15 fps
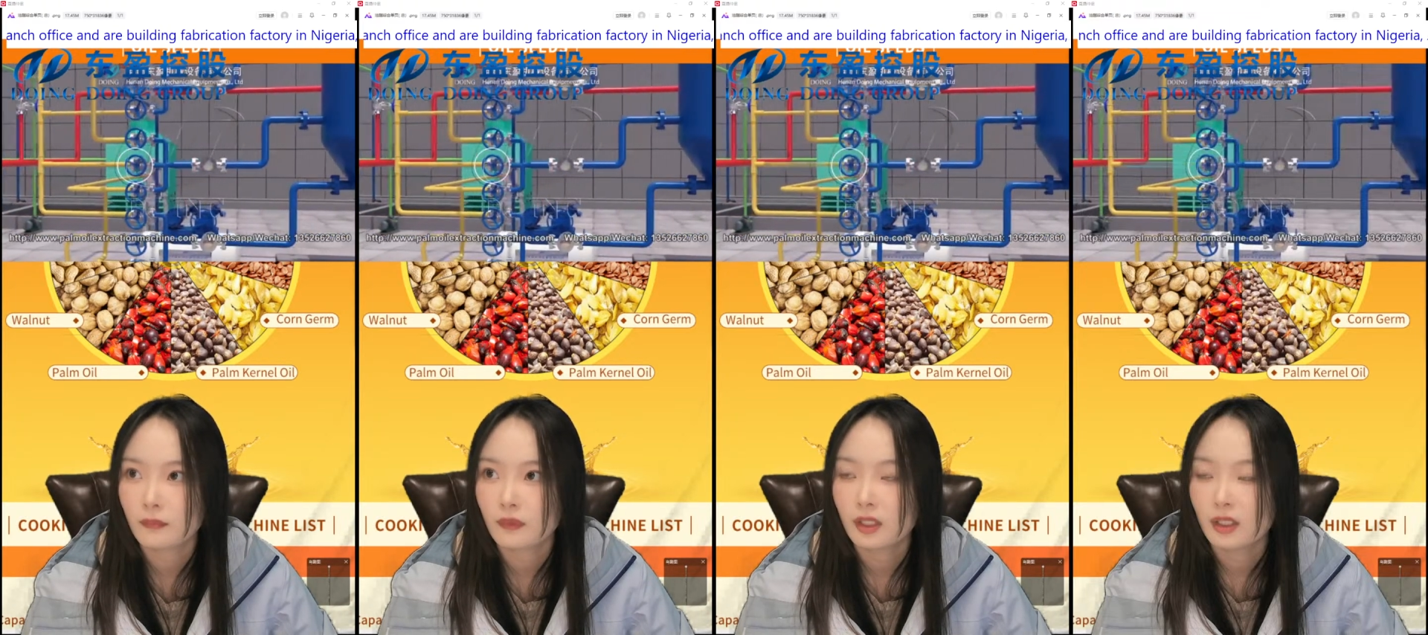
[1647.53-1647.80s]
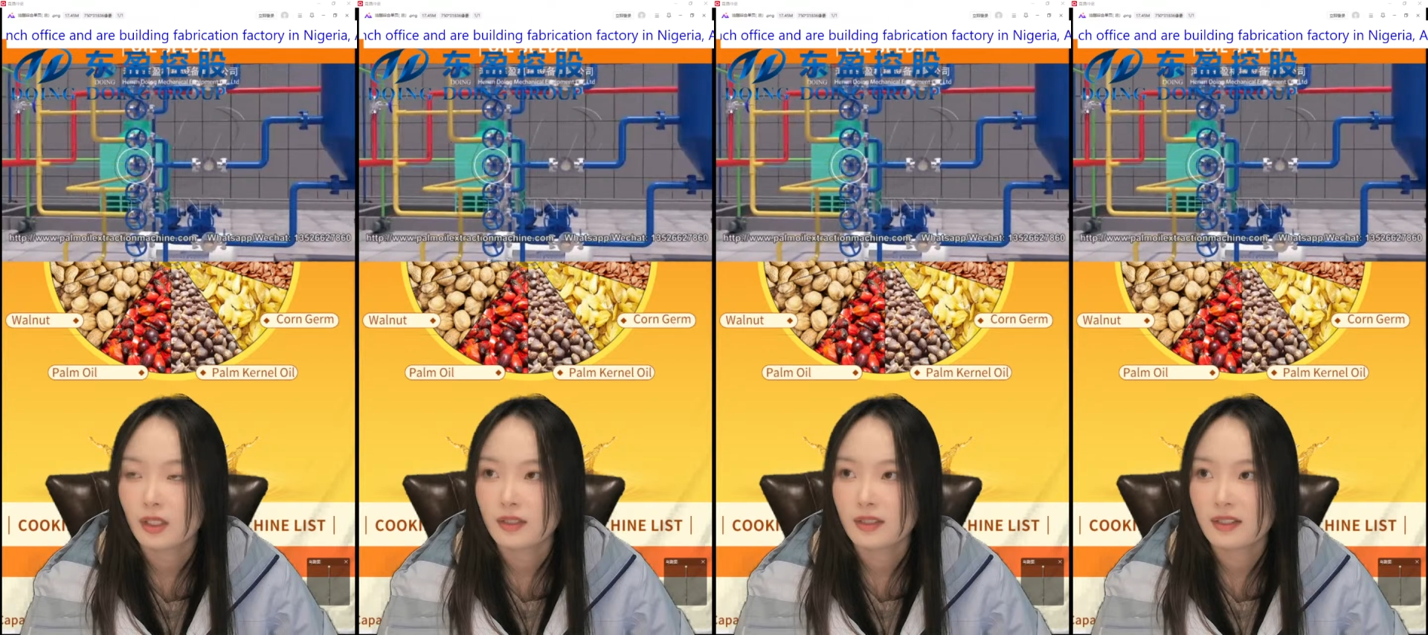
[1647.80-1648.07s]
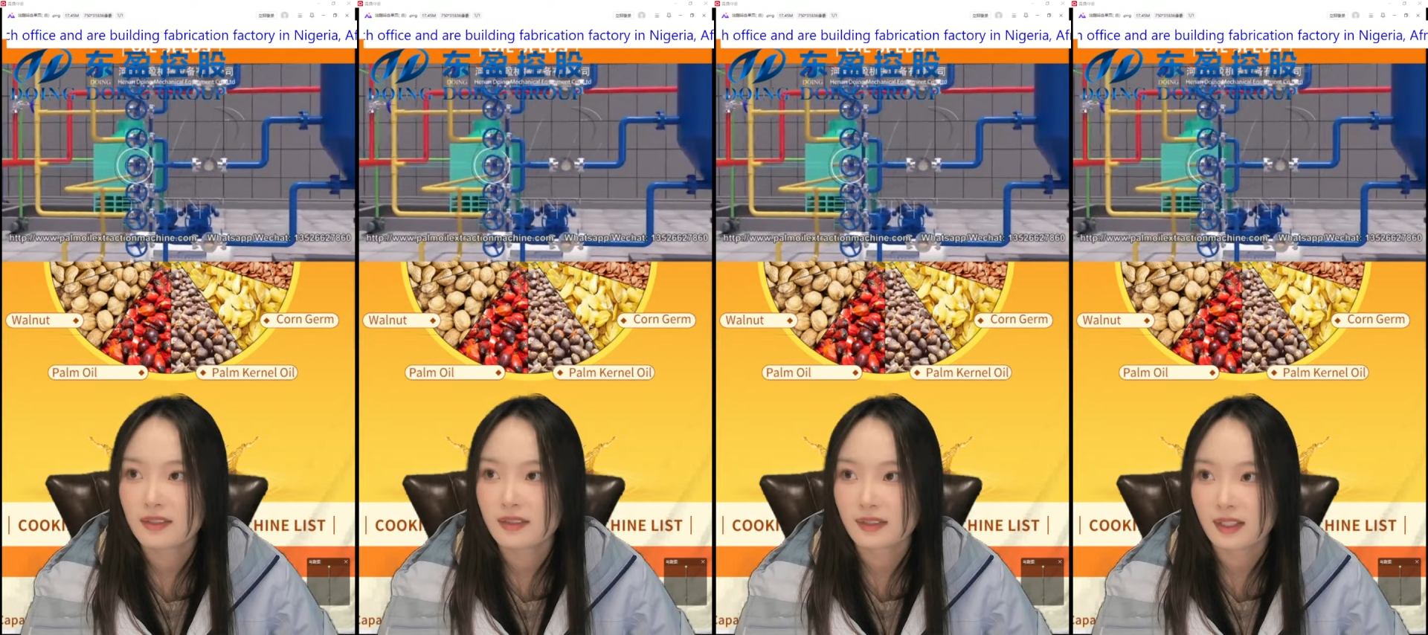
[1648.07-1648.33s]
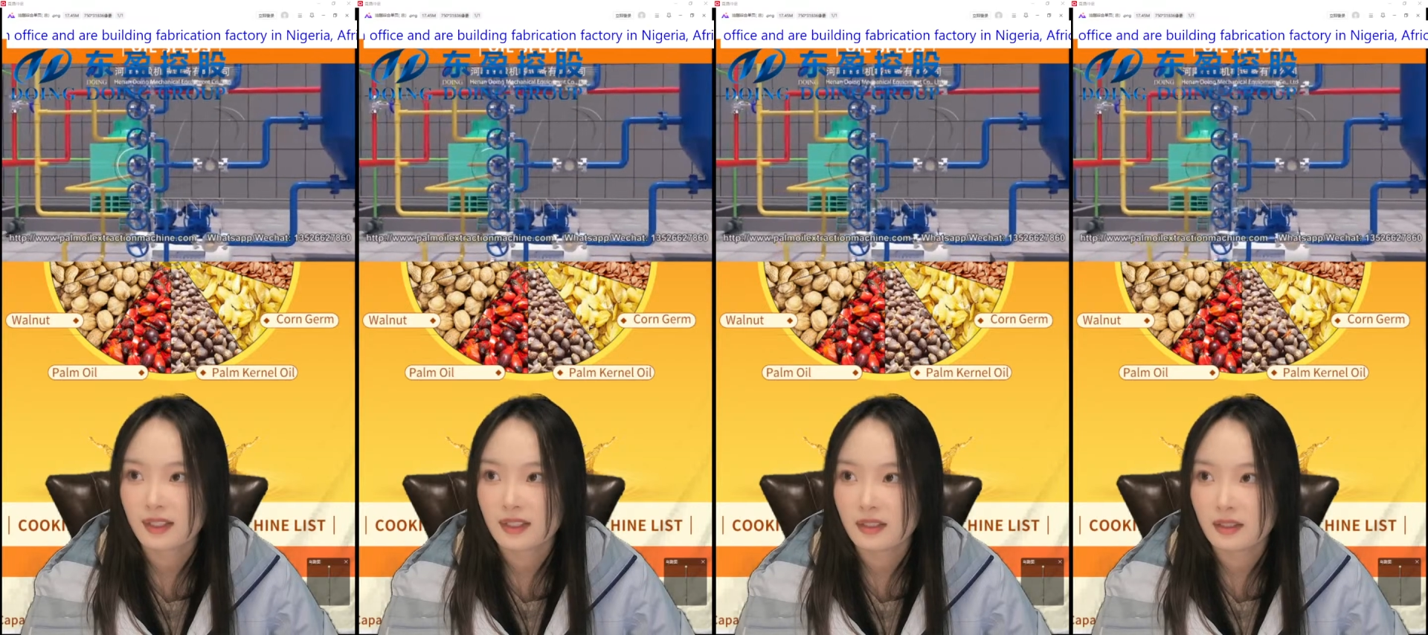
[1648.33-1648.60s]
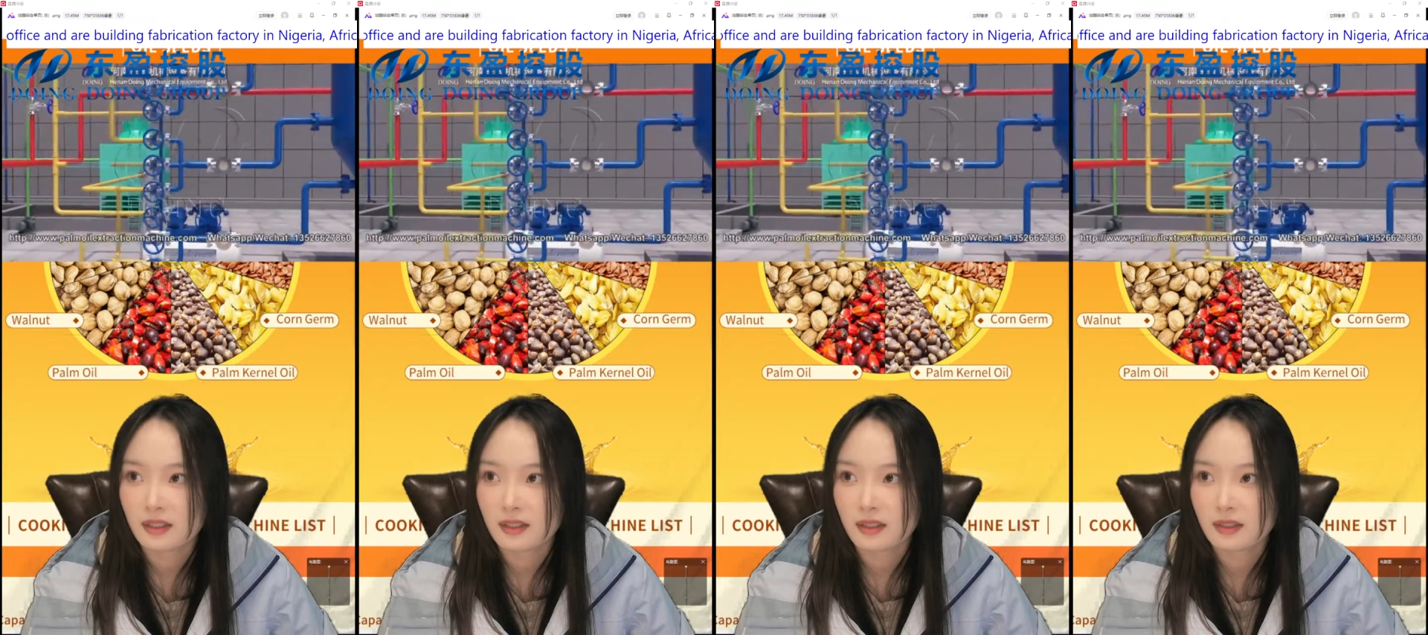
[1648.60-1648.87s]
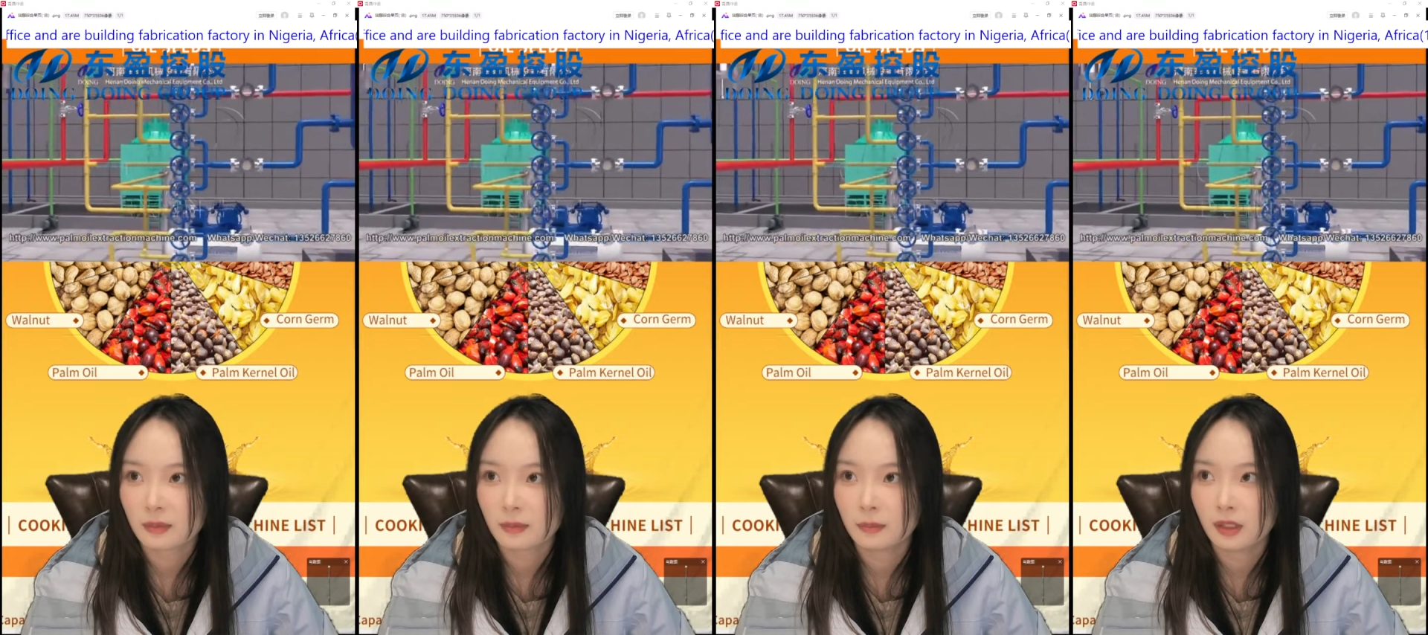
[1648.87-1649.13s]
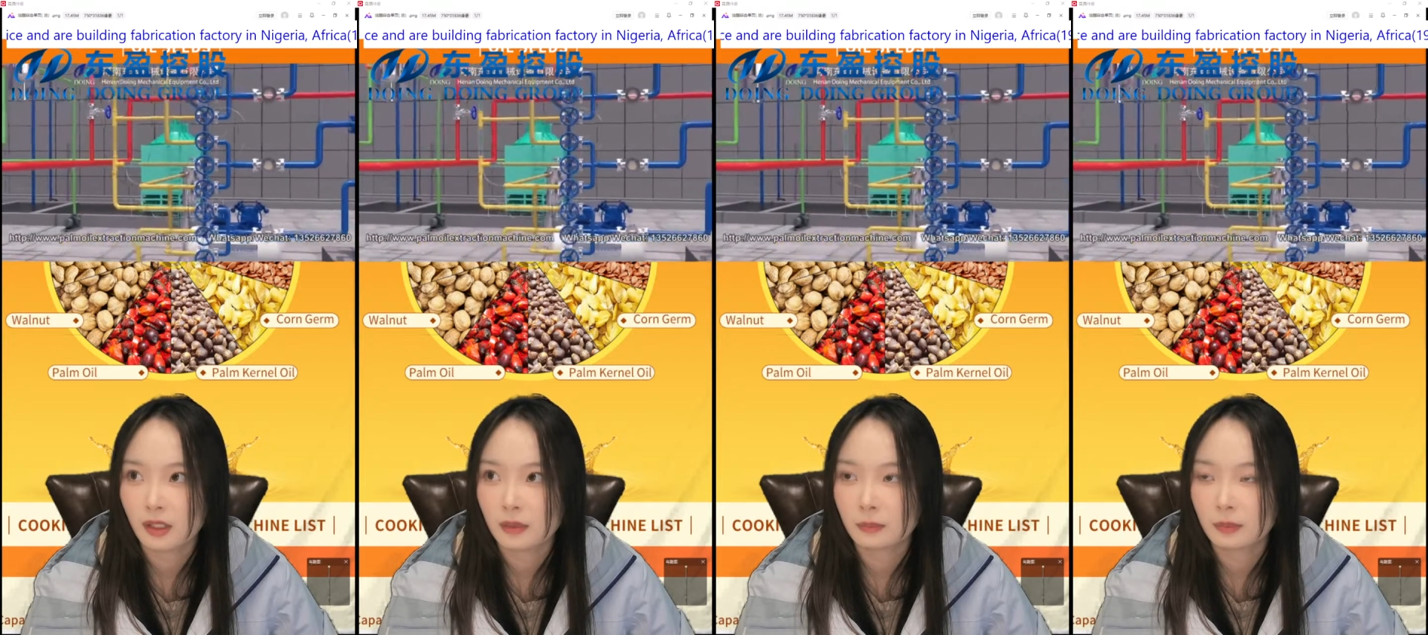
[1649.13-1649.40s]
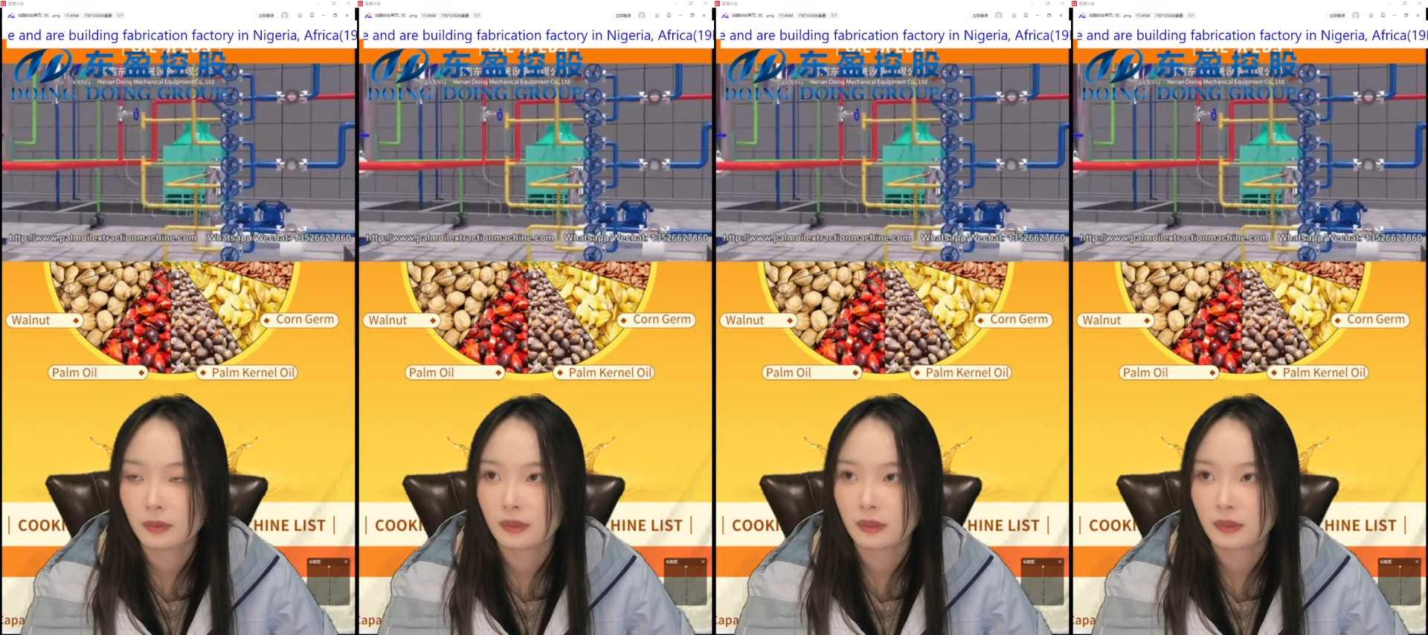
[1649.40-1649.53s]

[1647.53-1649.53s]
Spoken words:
This is a pump.